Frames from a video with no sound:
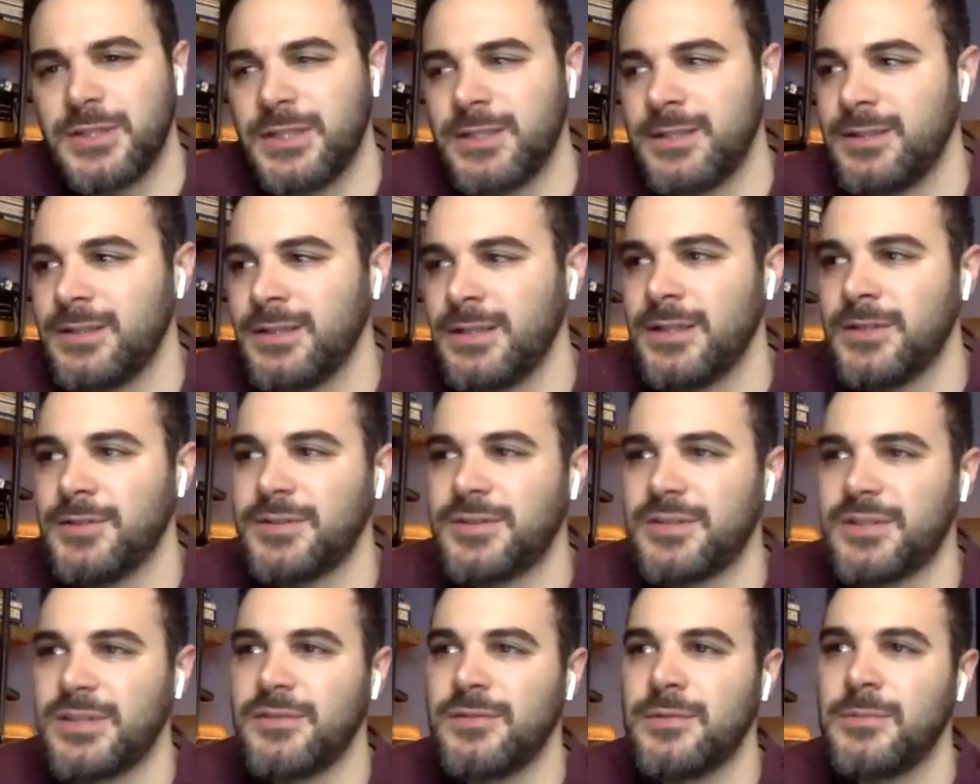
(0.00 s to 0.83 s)
and you know,
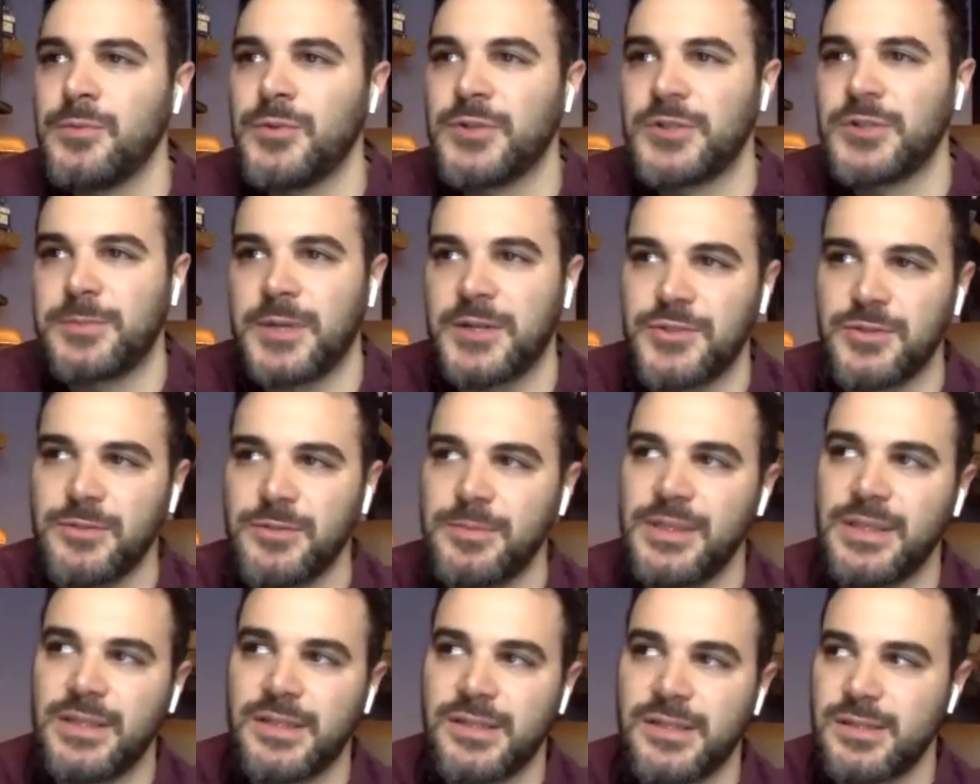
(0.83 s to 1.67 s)
it's even more
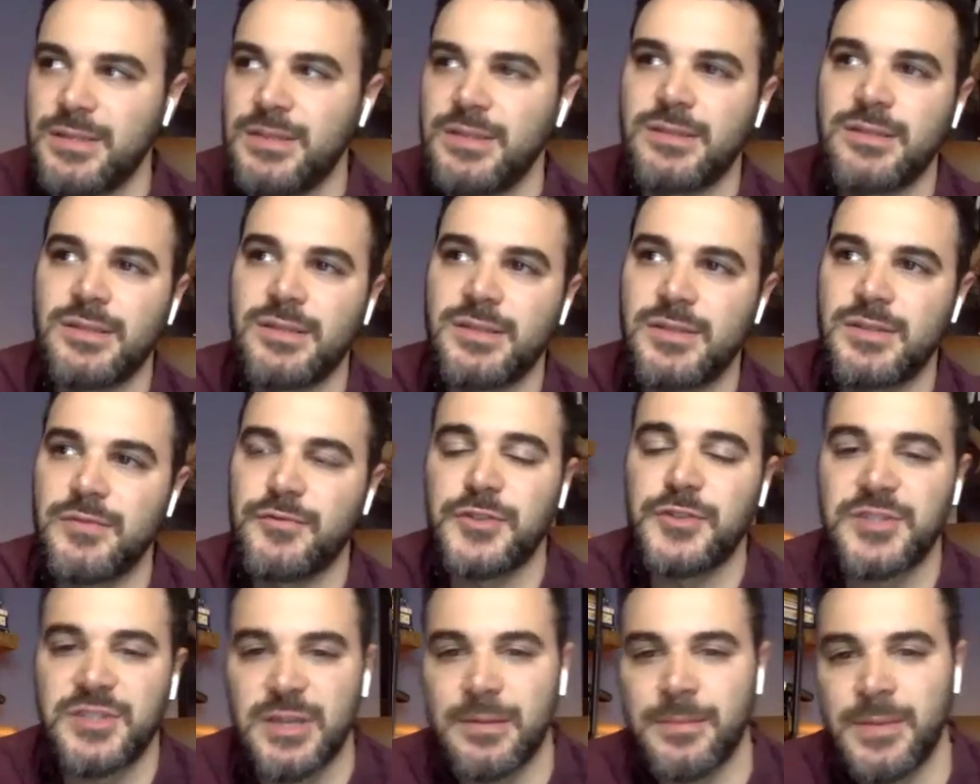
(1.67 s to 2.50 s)
special because this is the
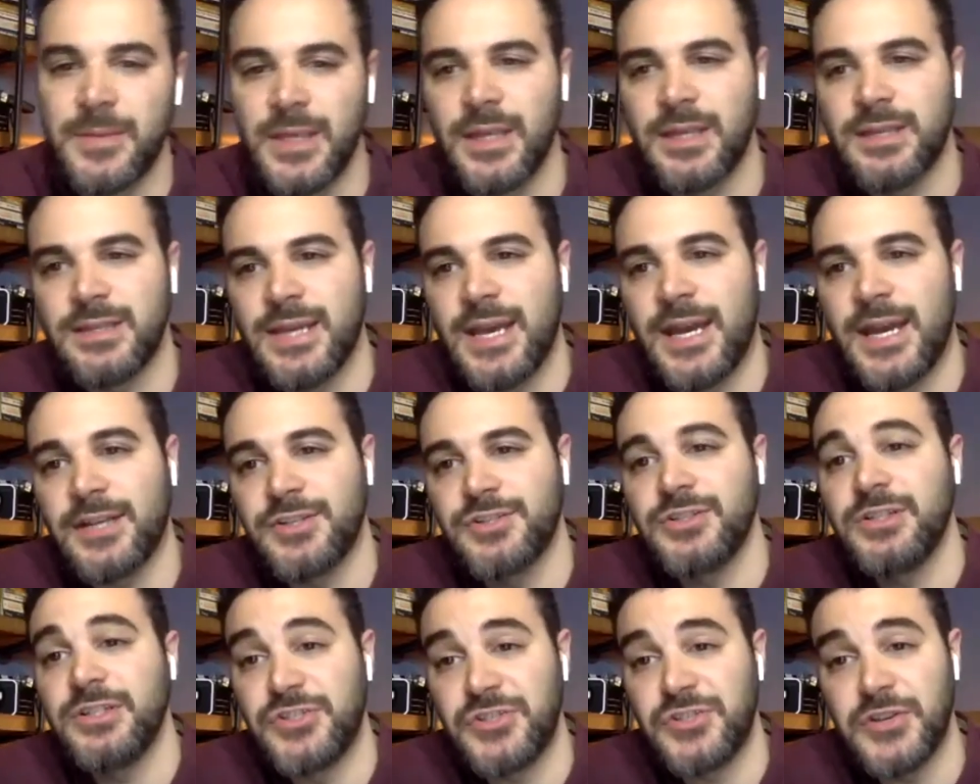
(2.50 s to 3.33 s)
first time I get to
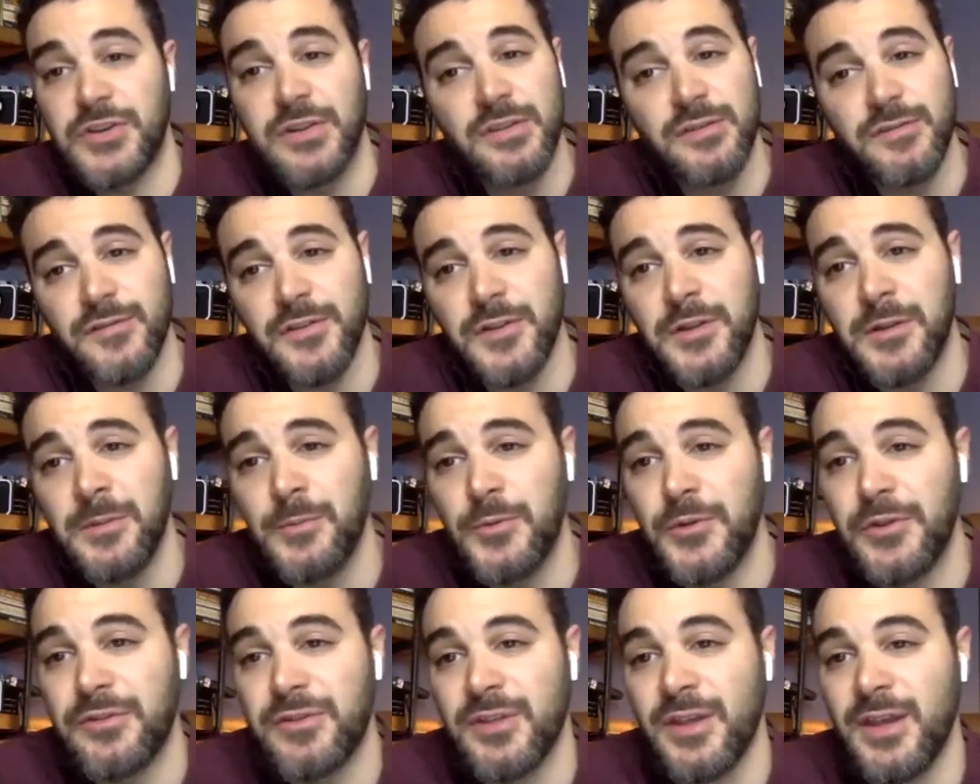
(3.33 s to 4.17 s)
actually share the
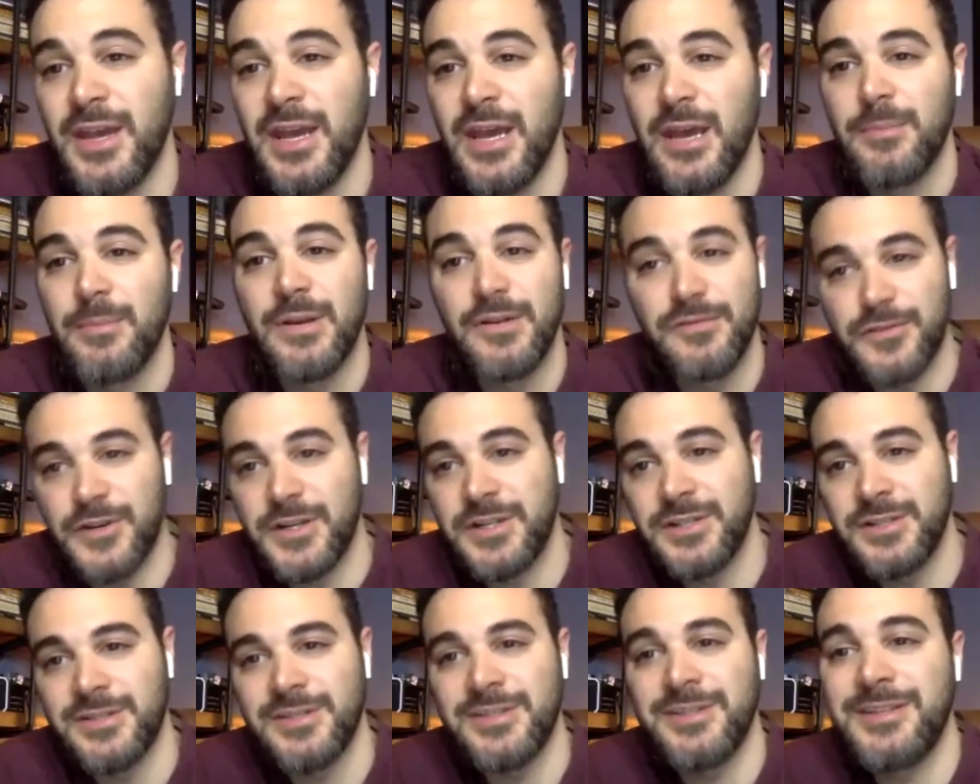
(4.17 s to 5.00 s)
film with my
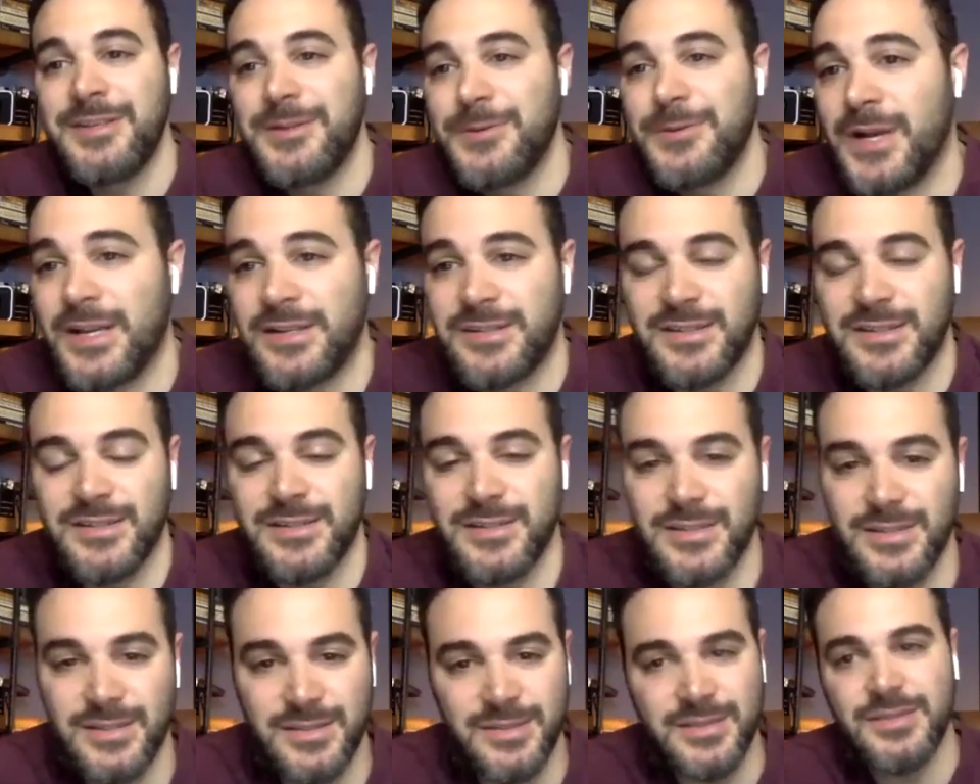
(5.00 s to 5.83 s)
friends in the U.S.
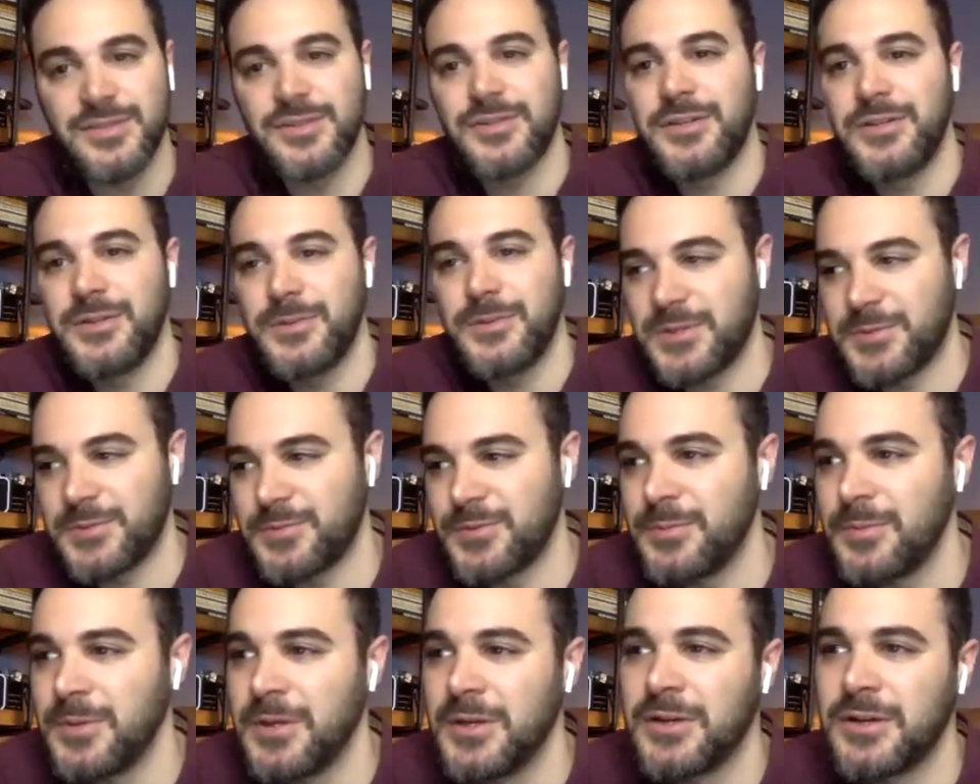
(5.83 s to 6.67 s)
Because this is our U.S.
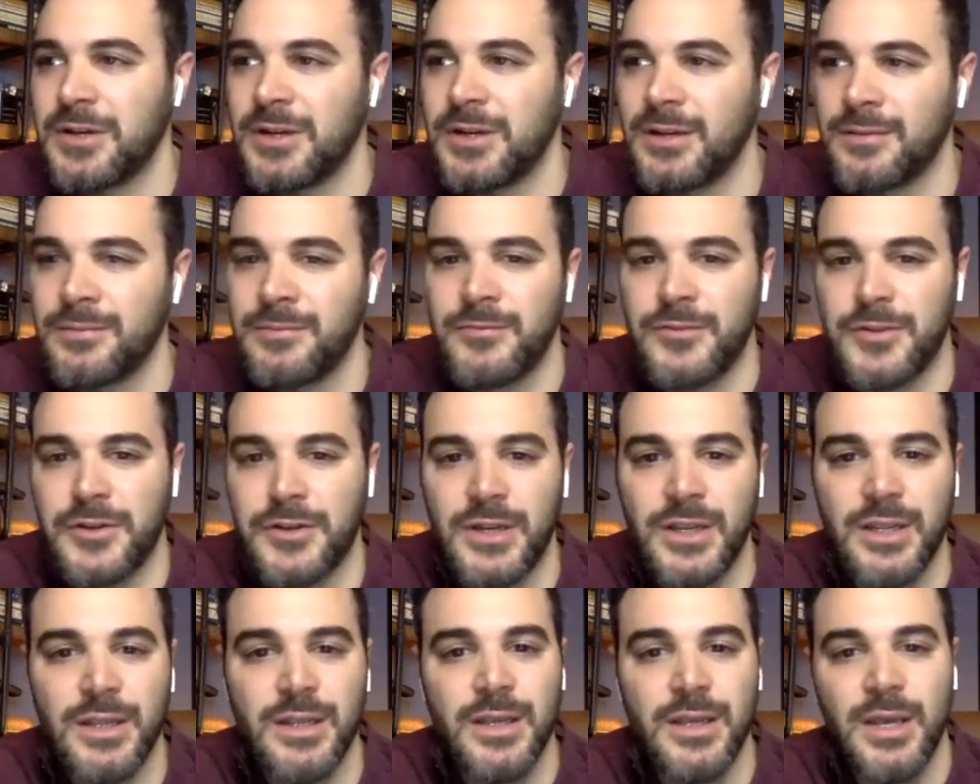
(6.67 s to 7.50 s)
premiere, and I'm
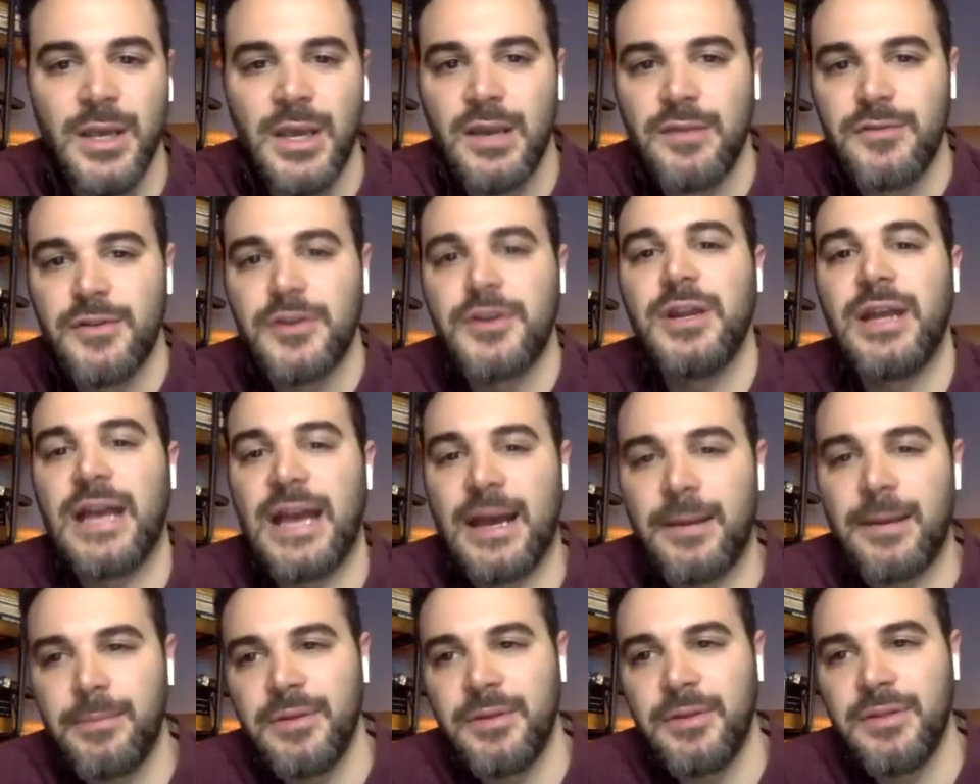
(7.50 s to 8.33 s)
very, very
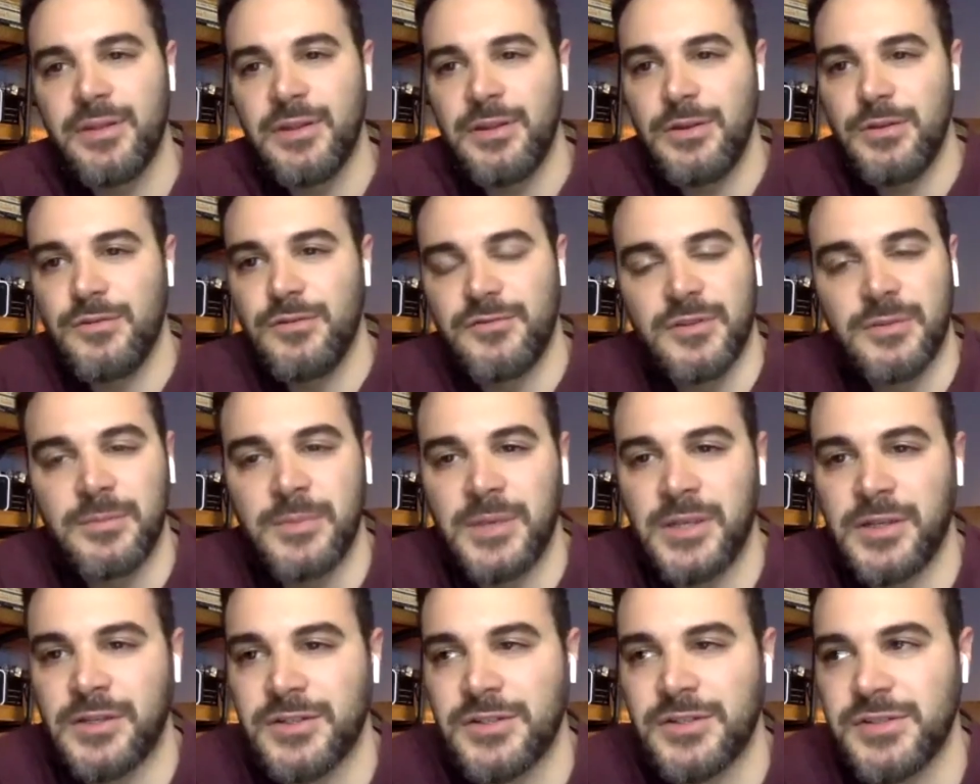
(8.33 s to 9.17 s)
happy that New
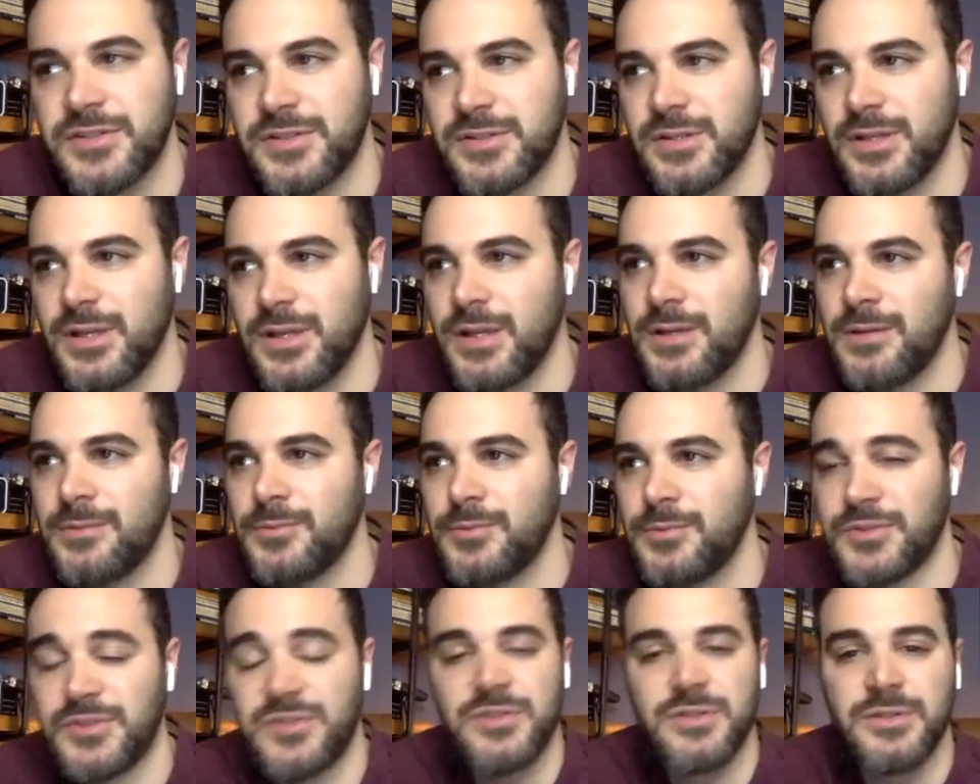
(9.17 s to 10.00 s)
Filmmakers uh,
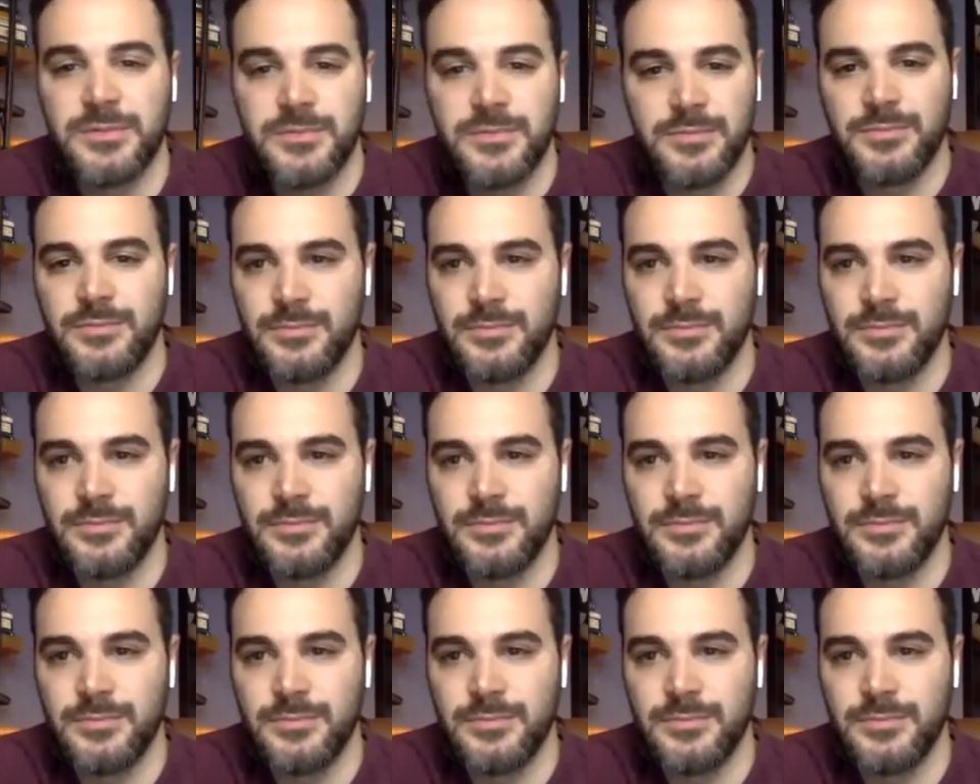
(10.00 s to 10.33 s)
was the